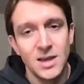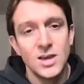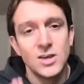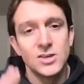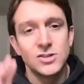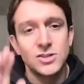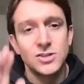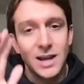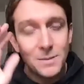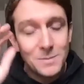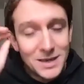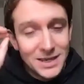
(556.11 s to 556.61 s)

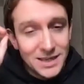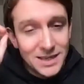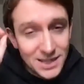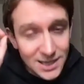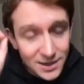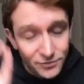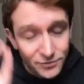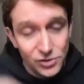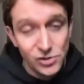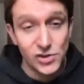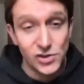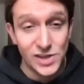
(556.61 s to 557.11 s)
So let me
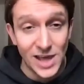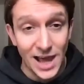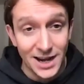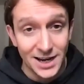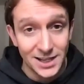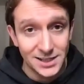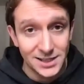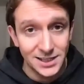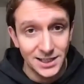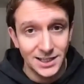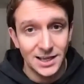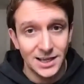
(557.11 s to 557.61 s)
give you
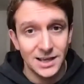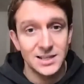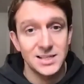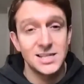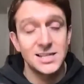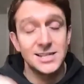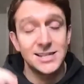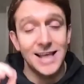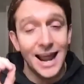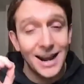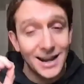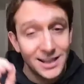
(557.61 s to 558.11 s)
sanity.
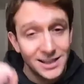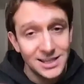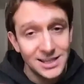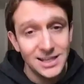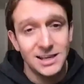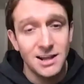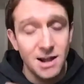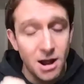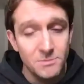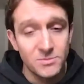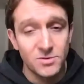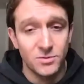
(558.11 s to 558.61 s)
Sanity
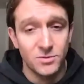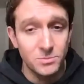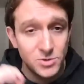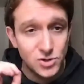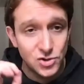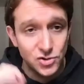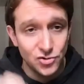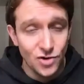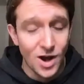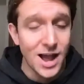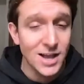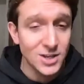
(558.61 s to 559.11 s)
comes from
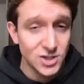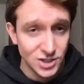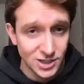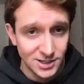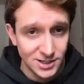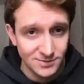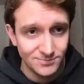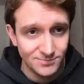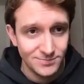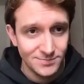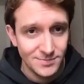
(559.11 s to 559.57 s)
strategy,